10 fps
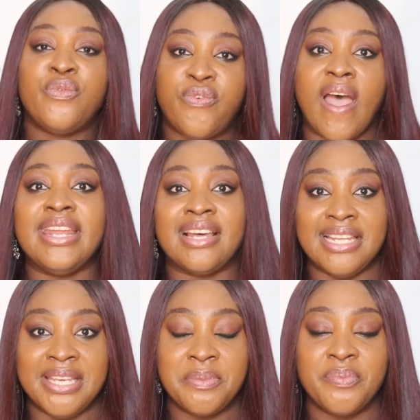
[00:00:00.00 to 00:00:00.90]
And
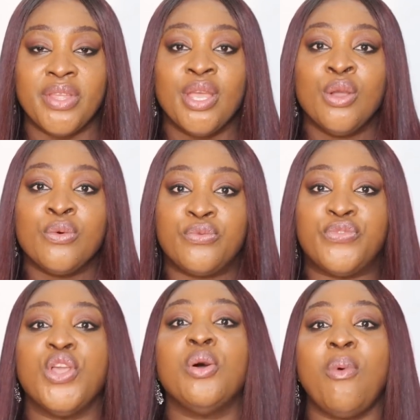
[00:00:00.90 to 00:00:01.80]
finally,
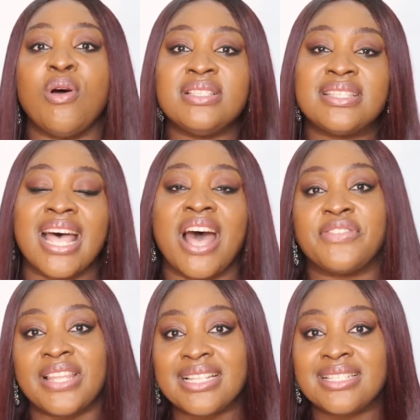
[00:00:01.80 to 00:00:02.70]
few months
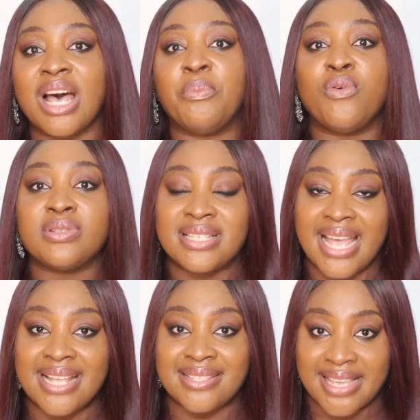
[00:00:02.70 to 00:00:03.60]
after
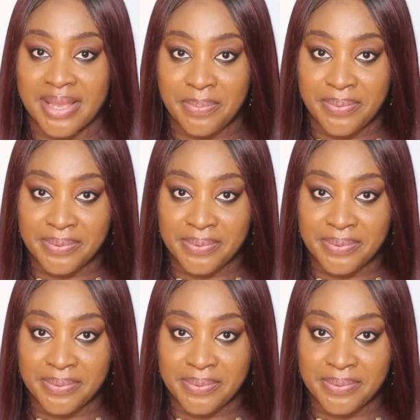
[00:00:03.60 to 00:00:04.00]
Thabo's escape,